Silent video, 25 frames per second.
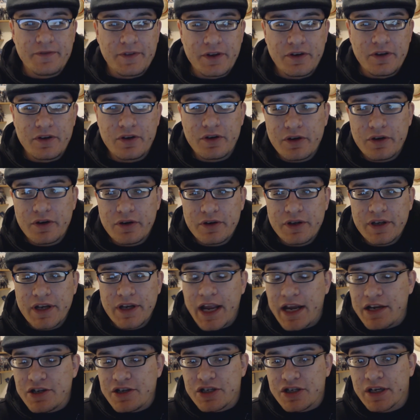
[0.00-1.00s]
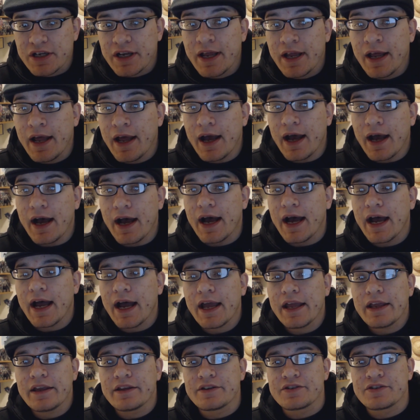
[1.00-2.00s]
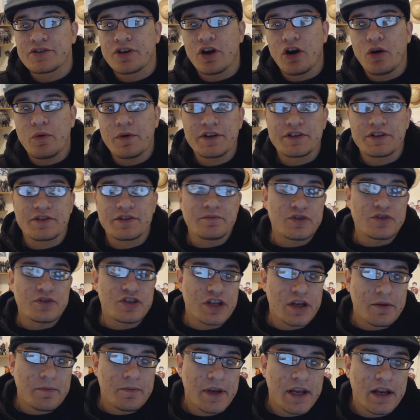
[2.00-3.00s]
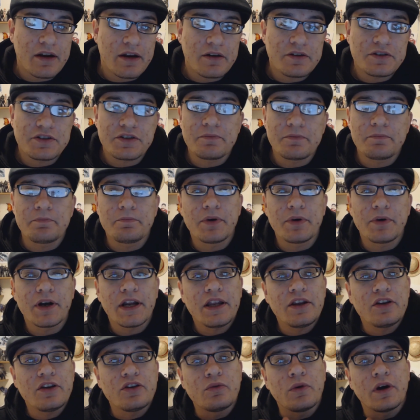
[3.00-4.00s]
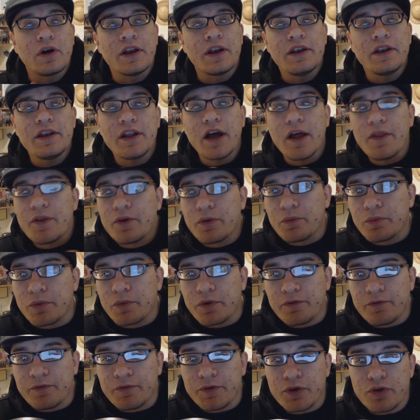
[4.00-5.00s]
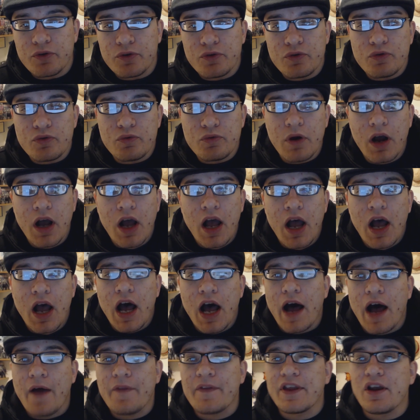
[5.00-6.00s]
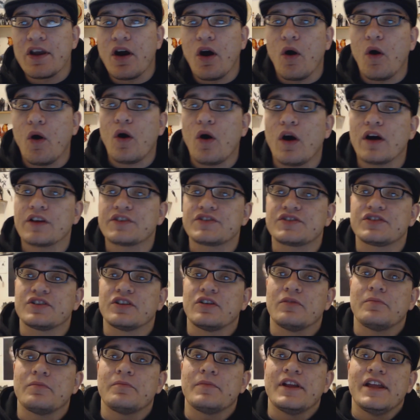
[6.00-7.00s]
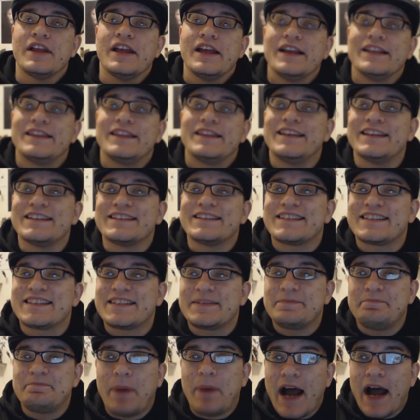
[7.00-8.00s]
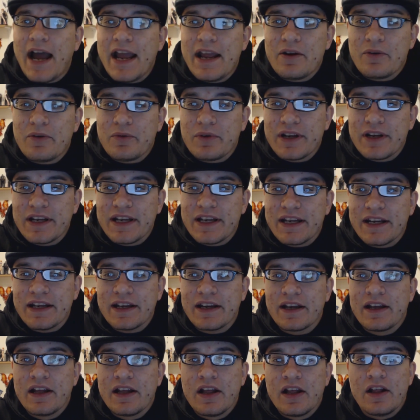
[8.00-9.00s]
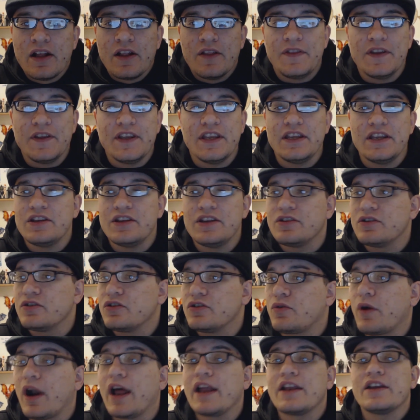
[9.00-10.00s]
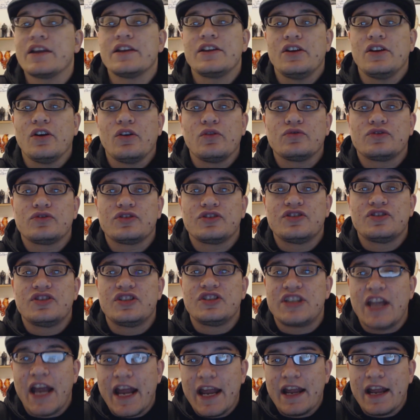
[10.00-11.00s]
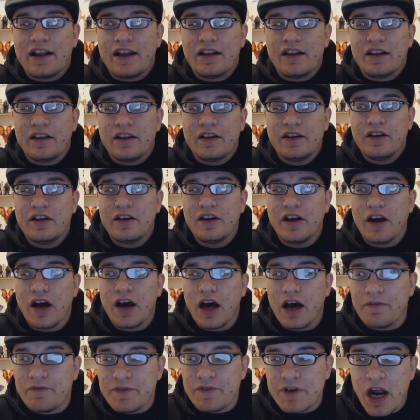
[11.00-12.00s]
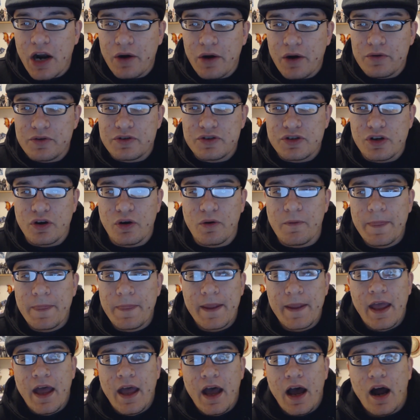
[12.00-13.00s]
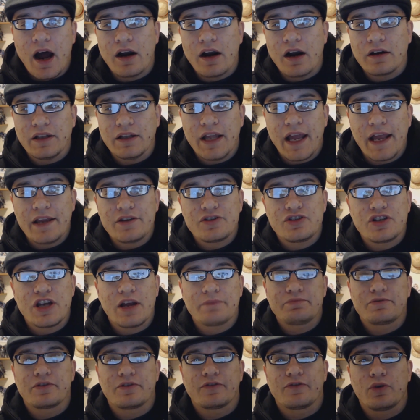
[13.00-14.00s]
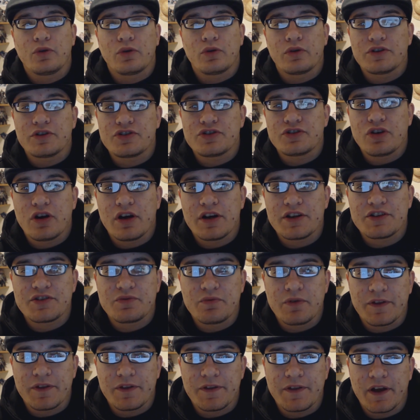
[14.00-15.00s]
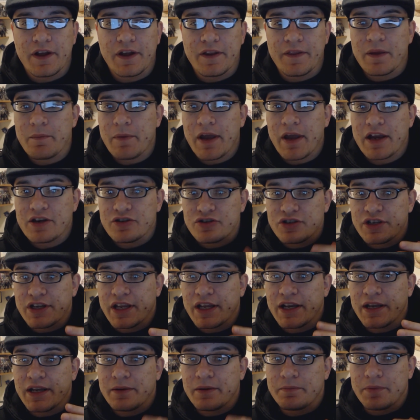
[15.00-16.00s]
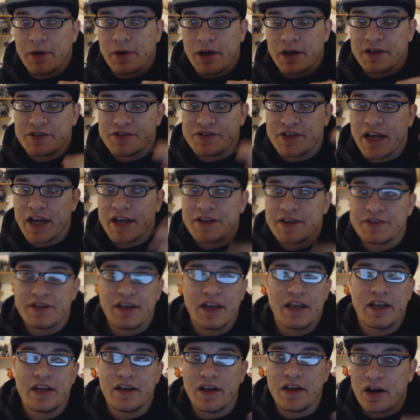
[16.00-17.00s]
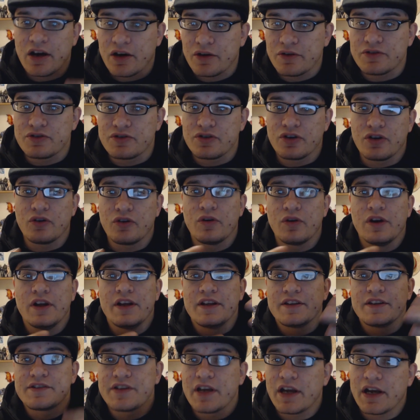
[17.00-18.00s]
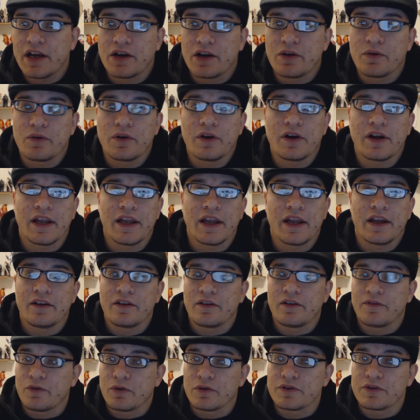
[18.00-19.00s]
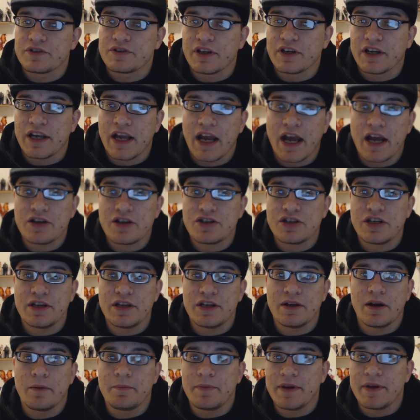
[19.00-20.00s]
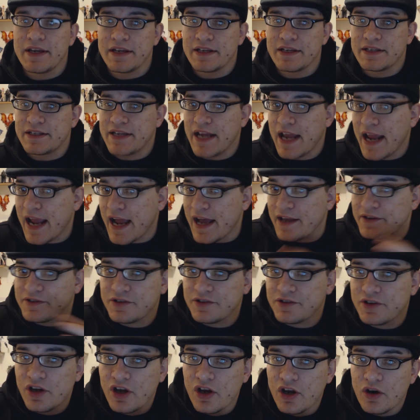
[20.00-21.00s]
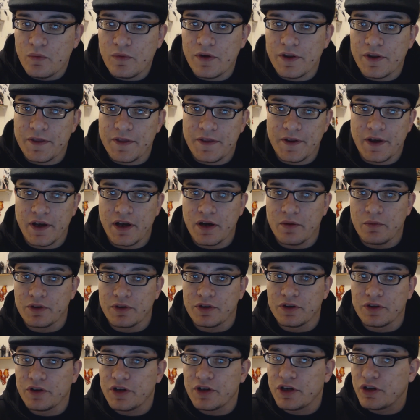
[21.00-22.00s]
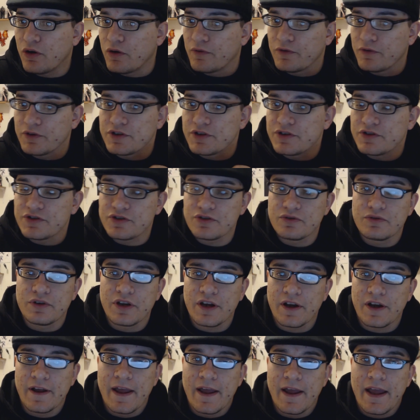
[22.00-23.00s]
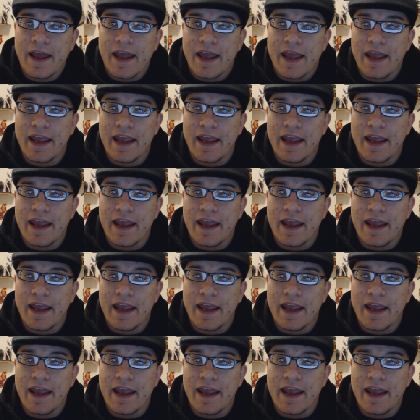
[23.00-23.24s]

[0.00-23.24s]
of the Nerd Nation. I, as always, am Jim, here to bring you another review on the awesome, the inspiring, the grandiose tale of Naruto. Our last chapter, of course, saw us with them actually getting Sasuke, Naruto, Sakura, and, of course, Kakashi being tasked with looking over to Tsuna